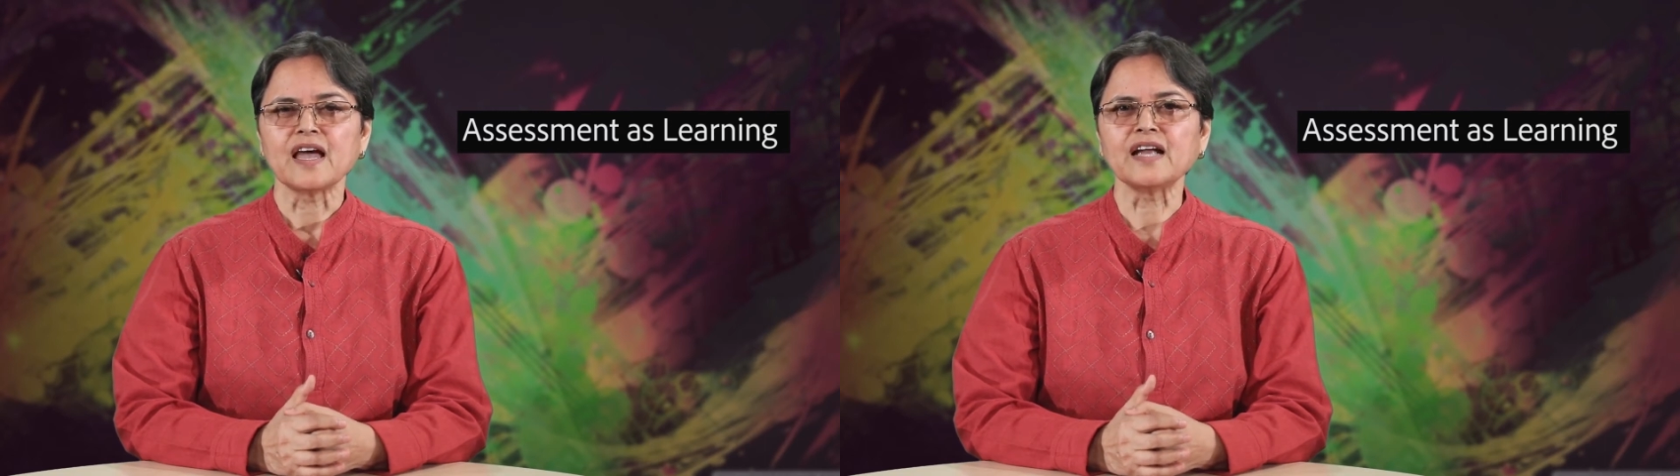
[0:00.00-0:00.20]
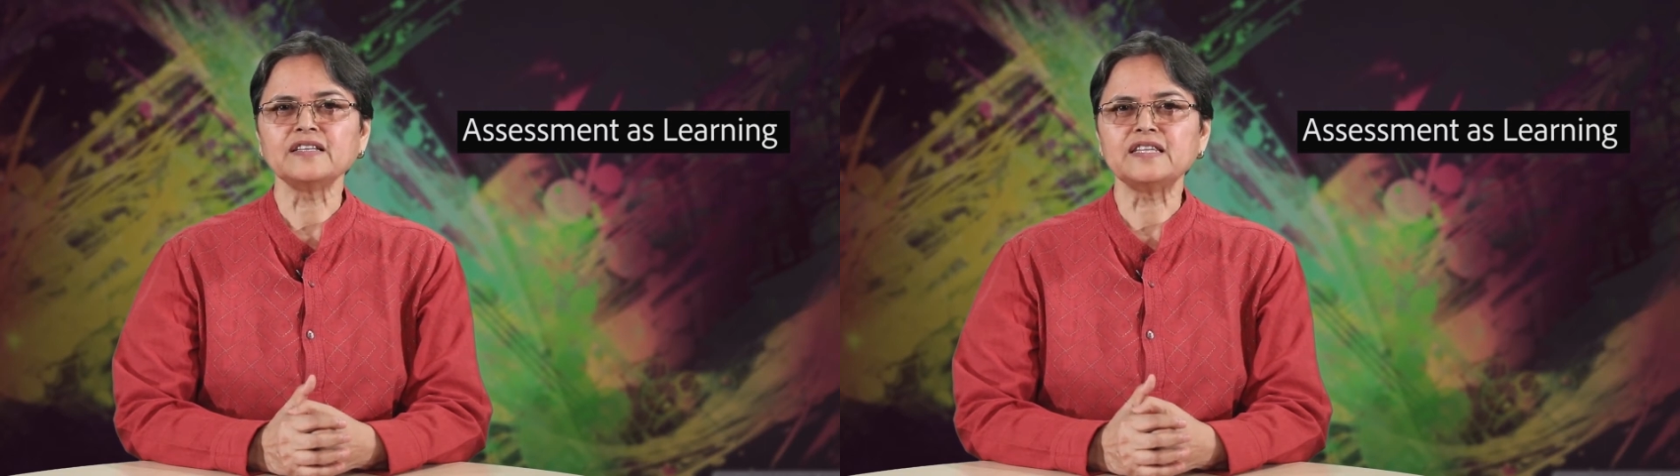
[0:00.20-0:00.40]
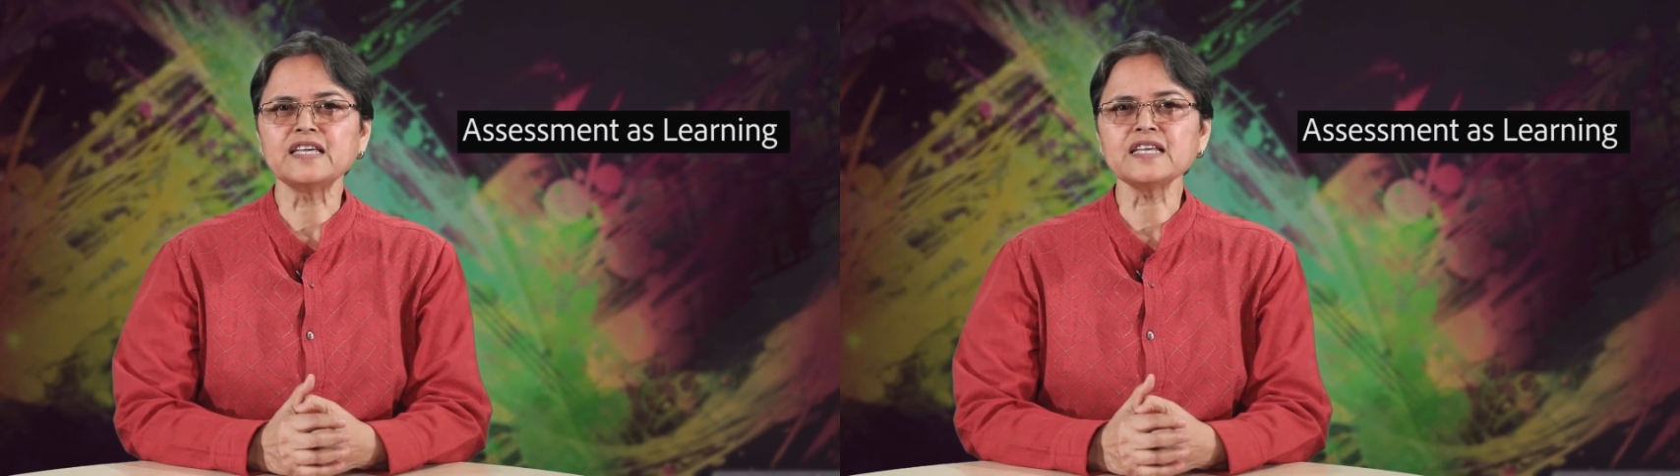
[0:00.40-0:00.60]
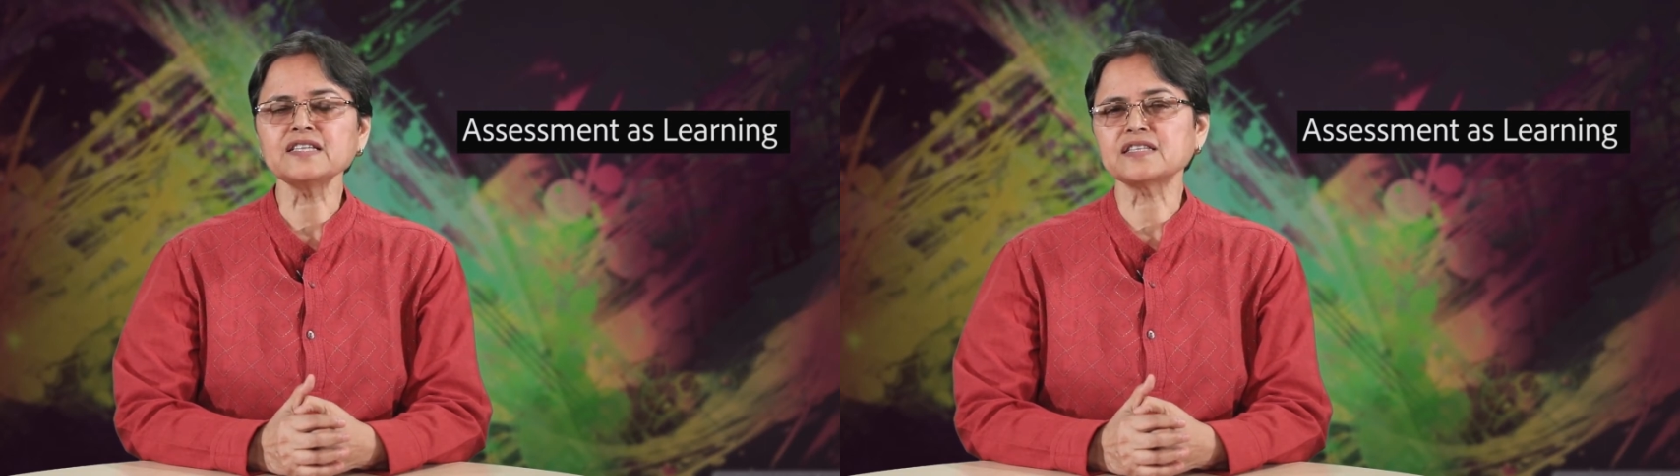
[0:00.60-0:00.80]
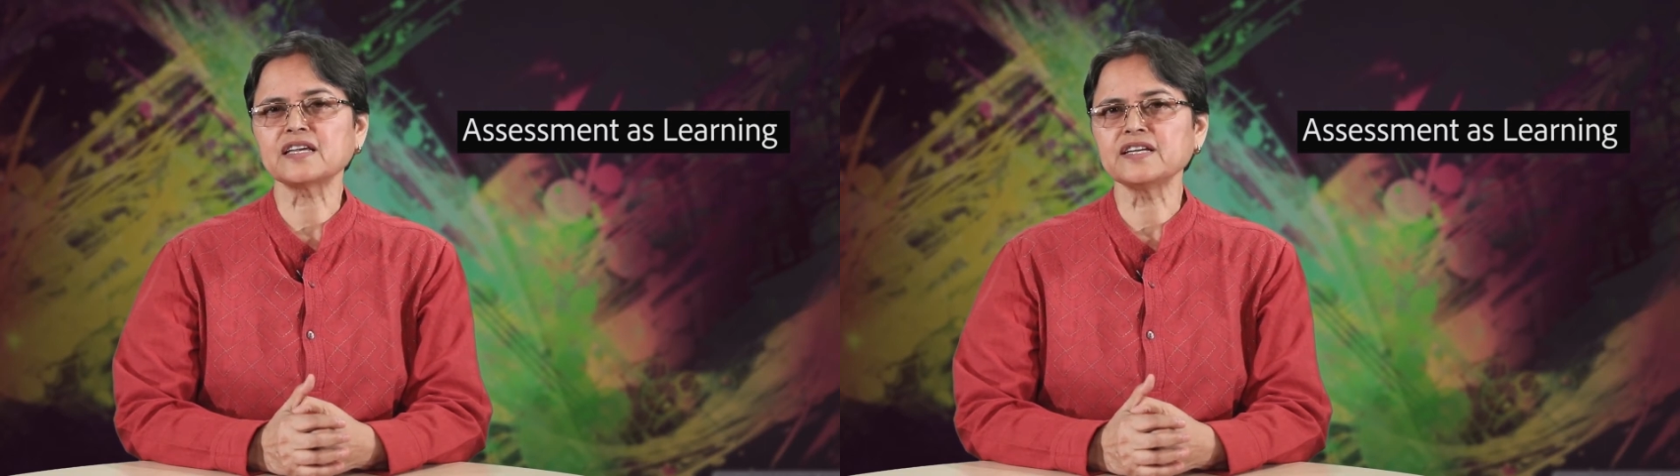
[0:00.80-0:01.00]
And
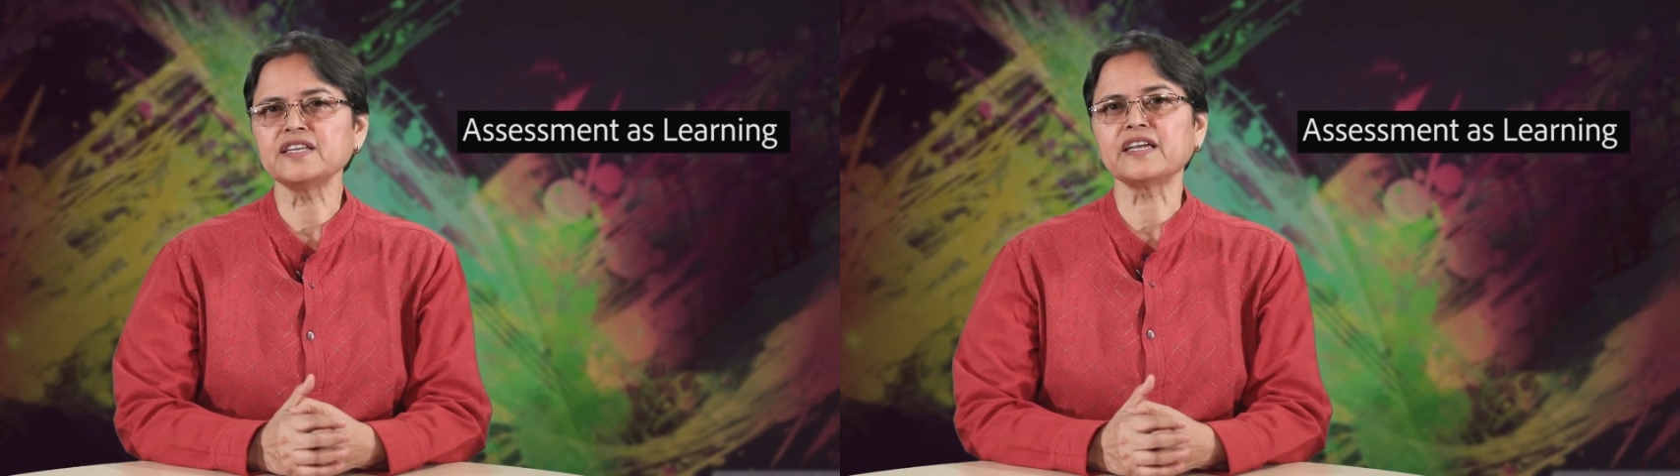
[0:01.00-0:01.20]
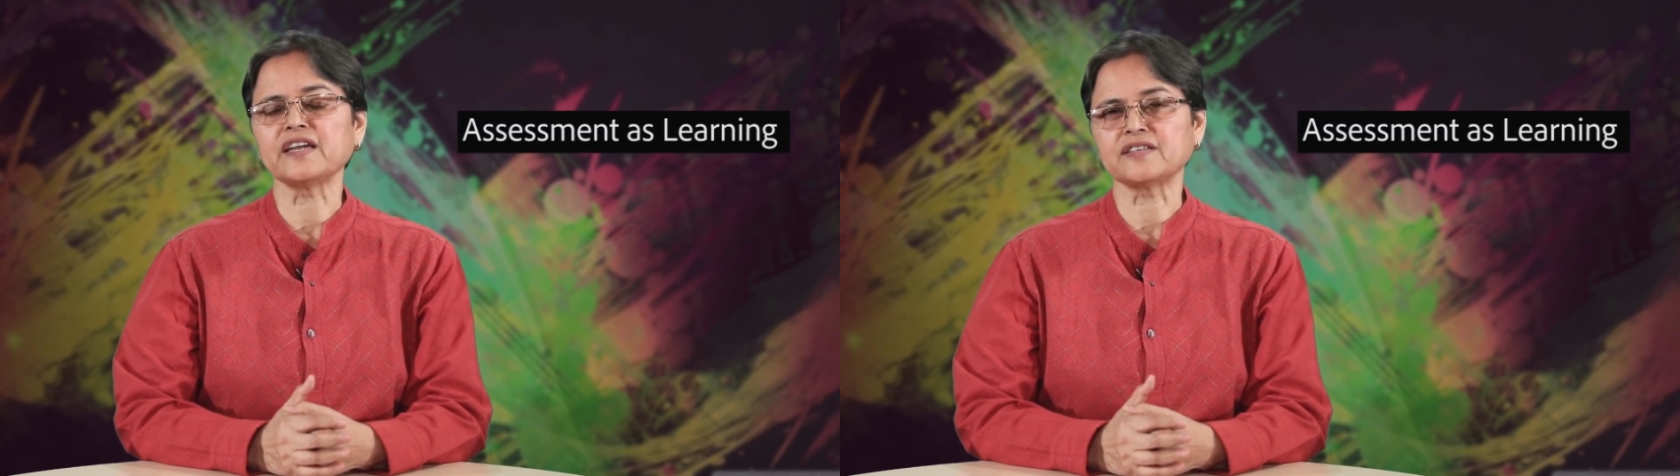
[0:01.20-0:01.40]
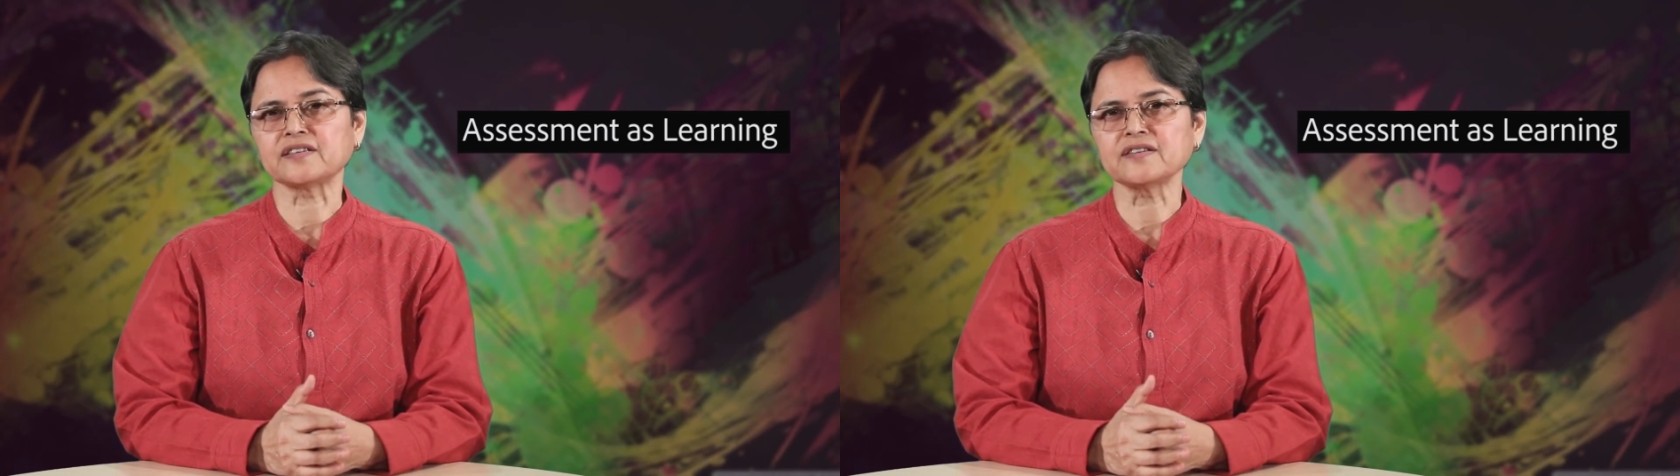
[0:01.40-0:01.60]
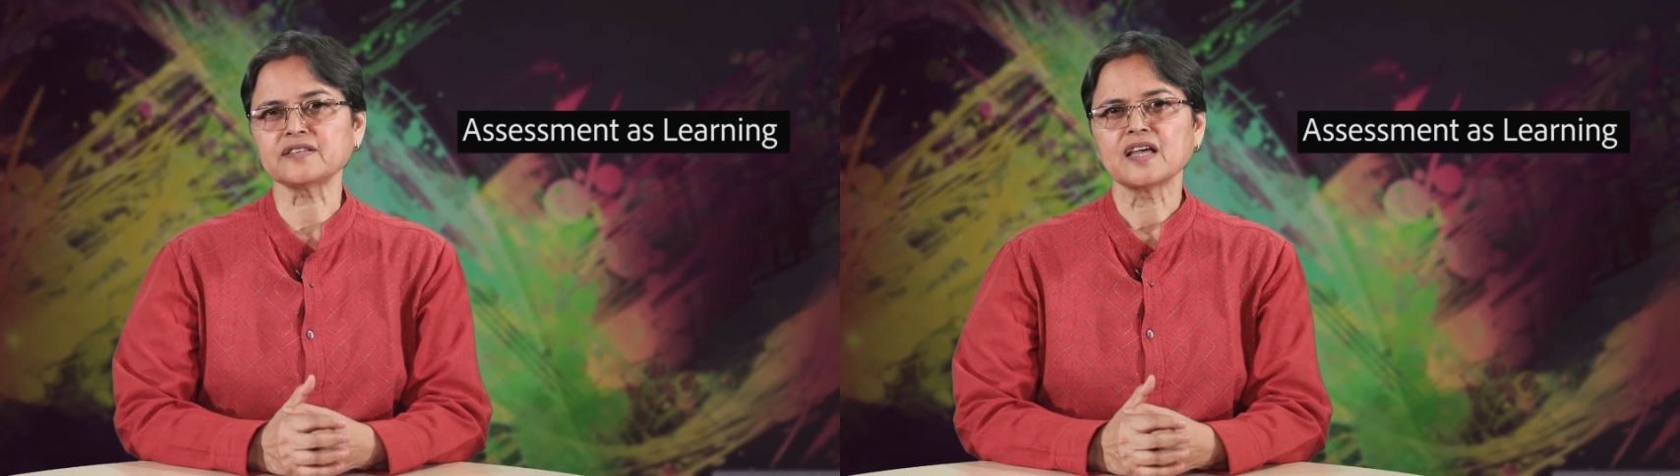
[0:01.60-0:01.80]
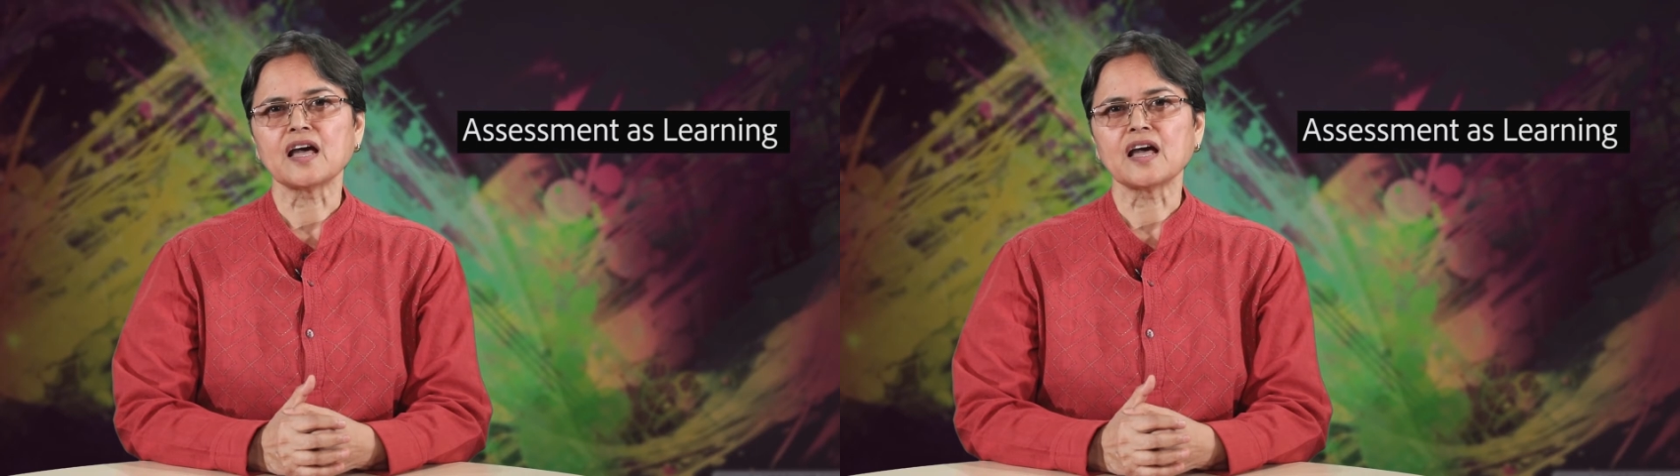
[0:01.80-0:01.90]
these indicators